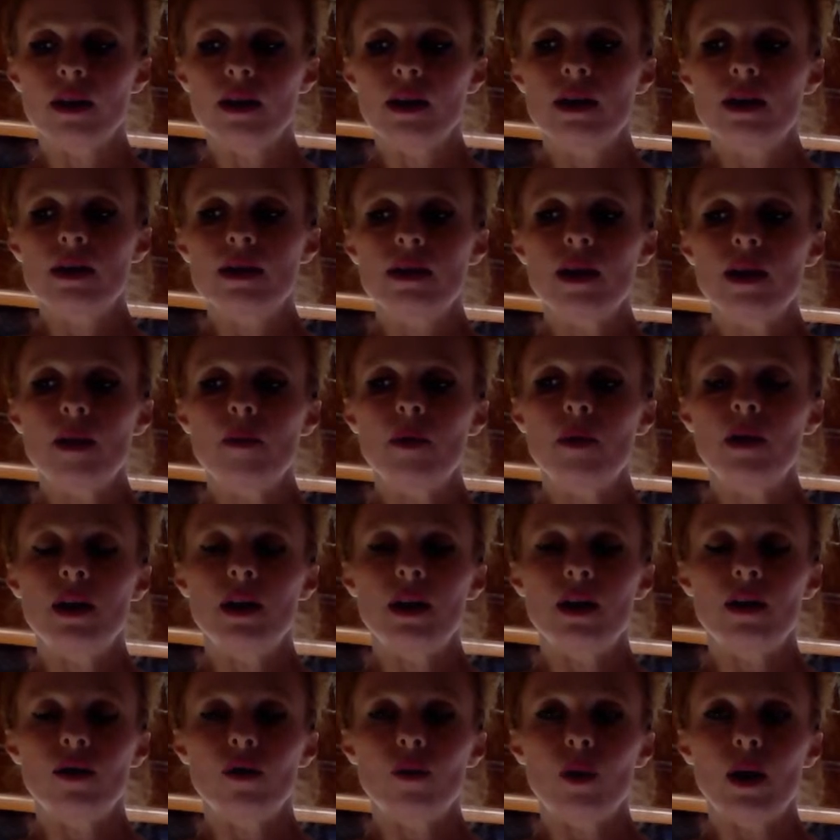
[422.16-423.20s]
someone
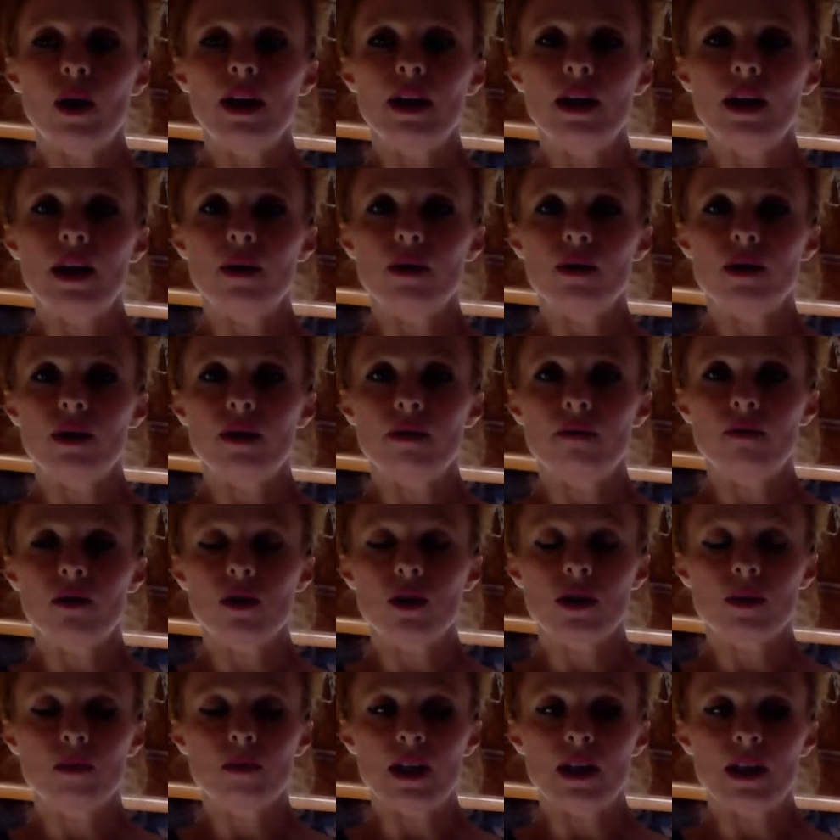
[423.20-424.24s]
in the White House in the
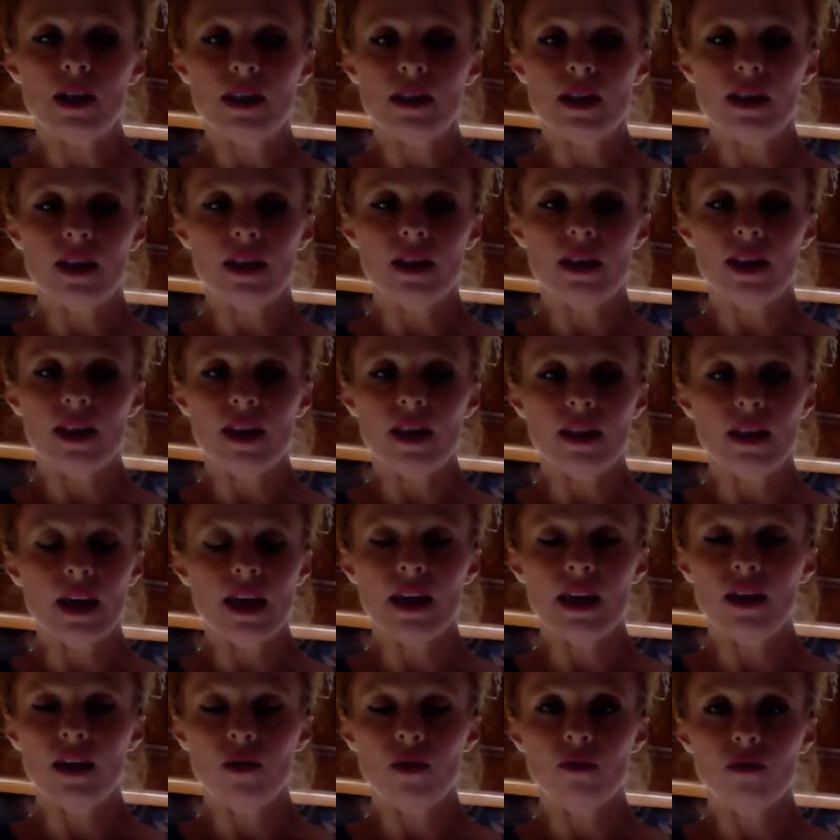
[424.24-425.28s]
first place that they
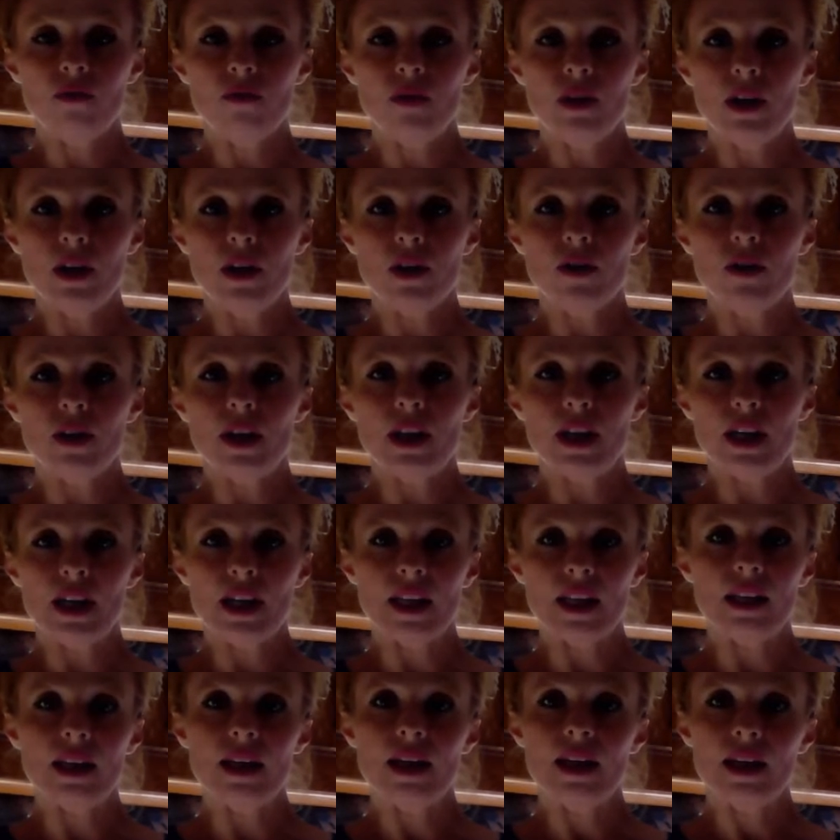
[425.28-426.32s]
don't feel they
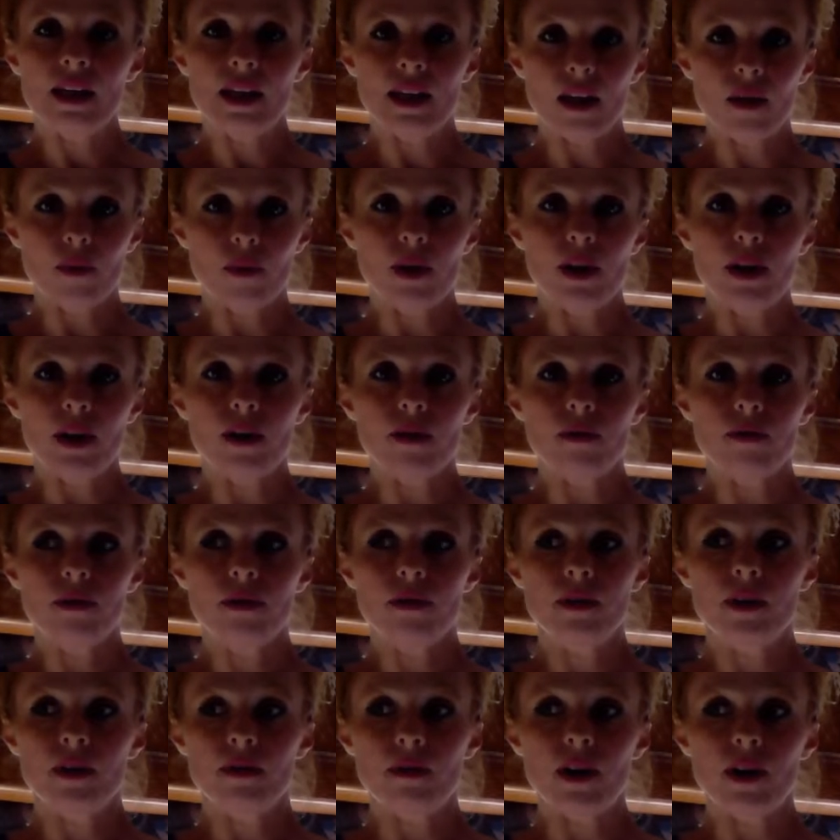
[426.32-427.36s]
can get rid of
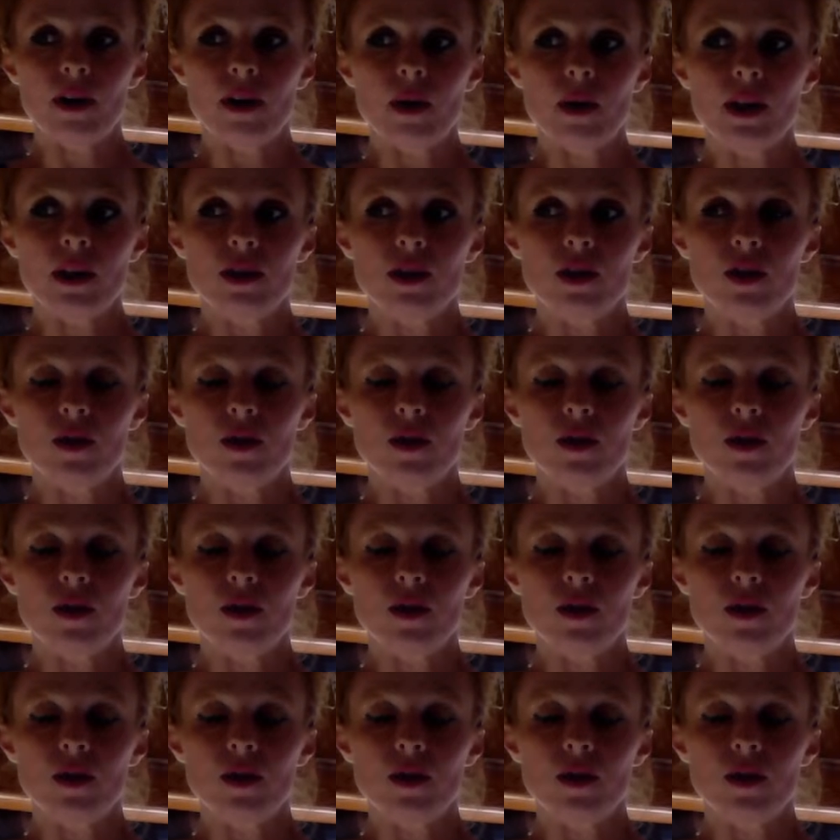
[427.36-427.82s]
if they want to.